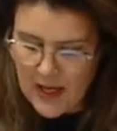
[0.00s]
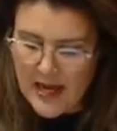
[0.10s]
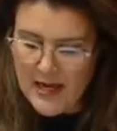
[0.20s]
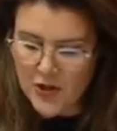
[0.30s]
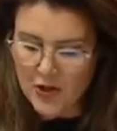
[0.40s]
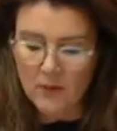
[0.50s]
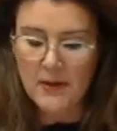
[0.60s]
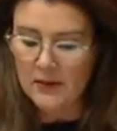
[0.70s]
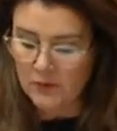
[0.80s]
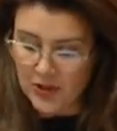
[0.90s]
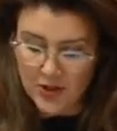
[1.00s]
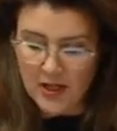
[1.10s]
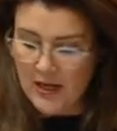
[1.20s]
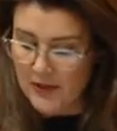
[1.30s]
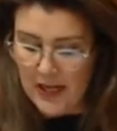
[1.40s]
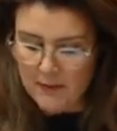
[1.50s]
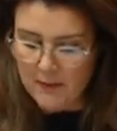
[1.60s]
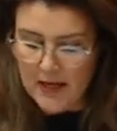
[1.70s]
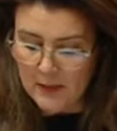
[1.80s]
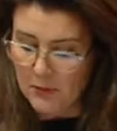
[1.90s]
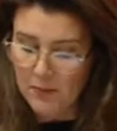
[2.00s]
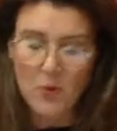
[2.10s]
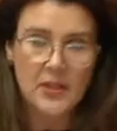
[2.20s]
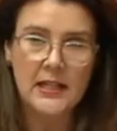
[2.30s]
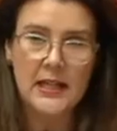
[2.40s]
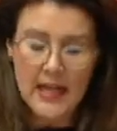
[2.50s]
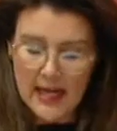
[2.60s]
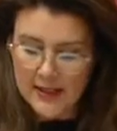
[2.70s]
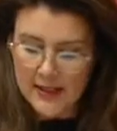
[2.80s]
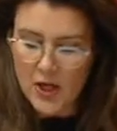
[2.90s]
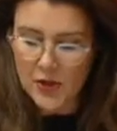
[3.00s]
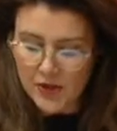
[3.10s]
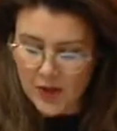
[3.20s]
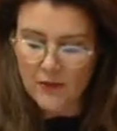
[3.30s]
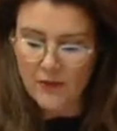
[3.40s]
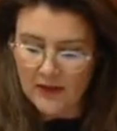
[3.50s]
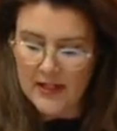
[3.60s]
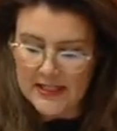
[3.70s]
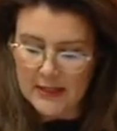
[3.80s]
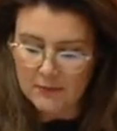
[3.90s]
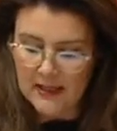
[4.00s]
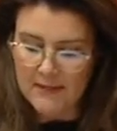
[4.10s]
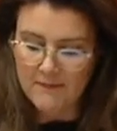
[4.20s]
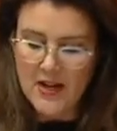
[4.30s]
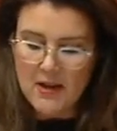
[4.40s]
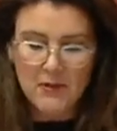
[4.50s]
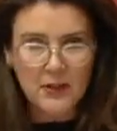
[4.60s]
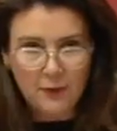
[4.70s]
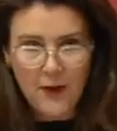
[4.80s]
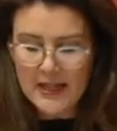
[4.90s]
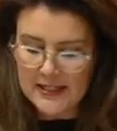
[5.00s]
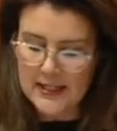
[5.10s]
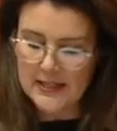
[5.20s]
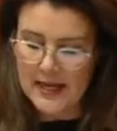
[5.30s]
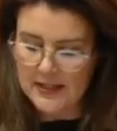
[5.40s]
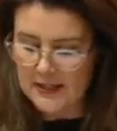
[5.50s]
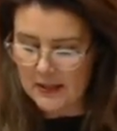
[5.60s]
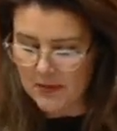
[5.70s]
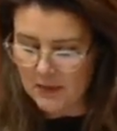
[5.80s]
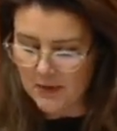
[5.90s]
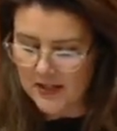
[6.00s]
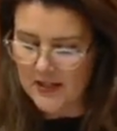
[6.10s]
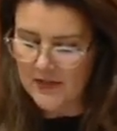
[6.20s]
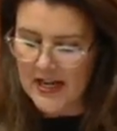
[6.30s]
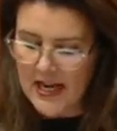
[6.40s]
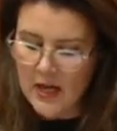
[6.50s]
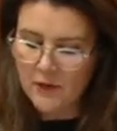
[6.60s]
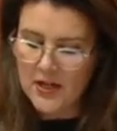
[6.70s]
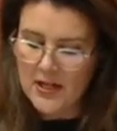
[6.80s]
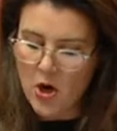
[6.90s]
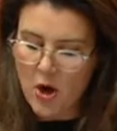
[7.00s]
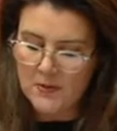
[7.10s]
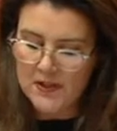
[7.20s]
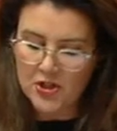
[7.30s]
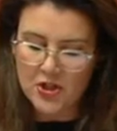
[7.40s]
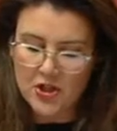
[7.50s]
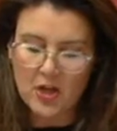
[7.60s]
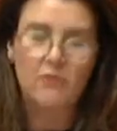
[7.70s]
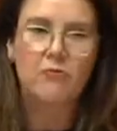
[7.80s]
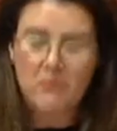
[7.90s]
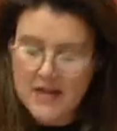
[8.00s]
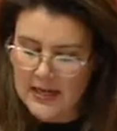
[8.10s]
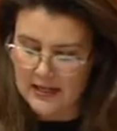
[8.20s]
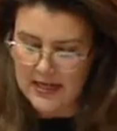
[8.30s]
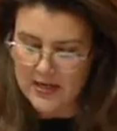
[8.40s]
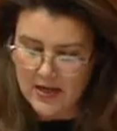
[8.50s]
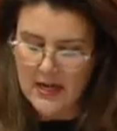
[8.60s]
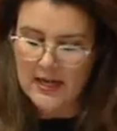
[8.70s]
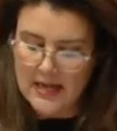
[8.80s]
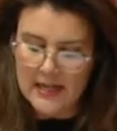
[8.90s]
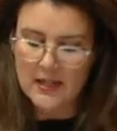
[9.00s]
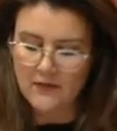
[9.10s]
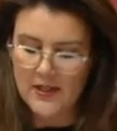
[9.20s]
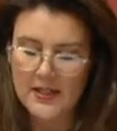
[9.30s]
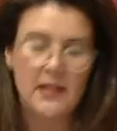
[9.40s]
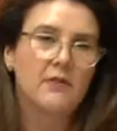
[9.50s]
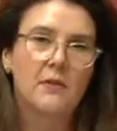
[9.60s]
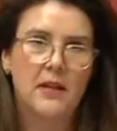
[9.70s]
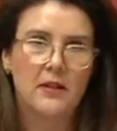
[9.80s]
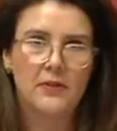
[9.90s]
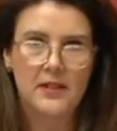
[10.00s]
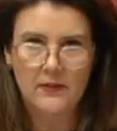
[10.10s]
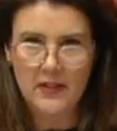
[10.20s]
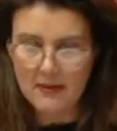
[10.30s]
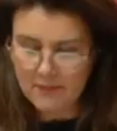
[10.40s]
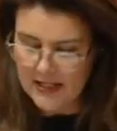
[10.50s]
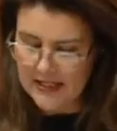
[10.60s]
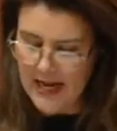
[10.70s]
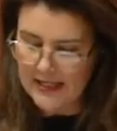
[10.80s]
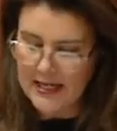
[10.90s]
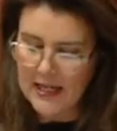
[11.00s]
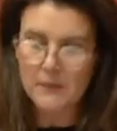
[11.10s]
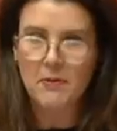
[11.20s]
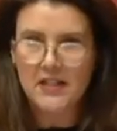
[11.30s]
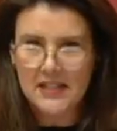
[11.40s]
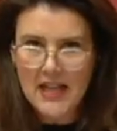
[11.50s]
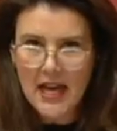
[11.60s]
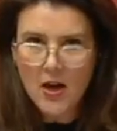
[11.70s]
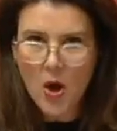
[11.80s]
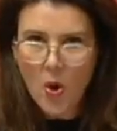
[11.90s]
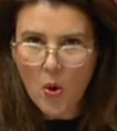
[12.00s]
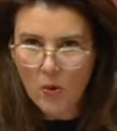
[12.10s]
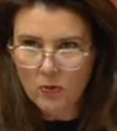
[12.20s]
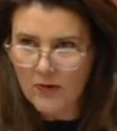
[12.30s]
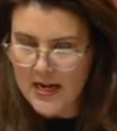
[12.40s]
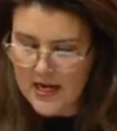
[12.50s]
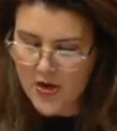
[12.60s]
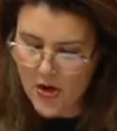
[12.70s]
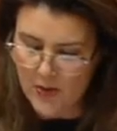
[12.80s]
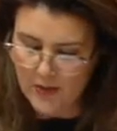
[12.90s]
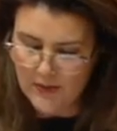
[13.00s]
an issue about which the Labor Party purportedly cares so very deeply. But the fact is, Acting Deputy President, that even the opposition don't really need convincing of the benefits of a company tax cuts, because they already know.